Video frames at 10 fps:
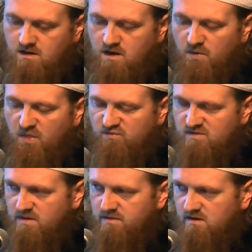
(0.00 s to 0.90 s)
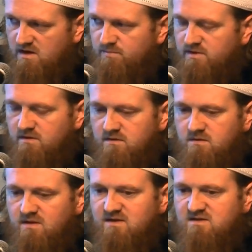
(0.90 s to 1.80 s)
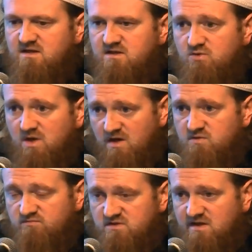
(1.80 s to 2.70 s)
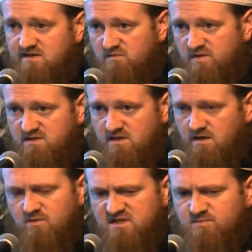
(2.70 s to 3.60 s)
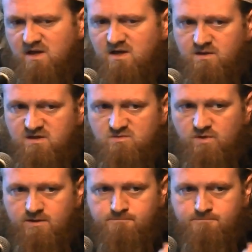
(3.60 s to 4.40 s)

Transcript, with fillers: other three madhahib, that they say that you have to recite Al Fatiha. I'll explain it in this way.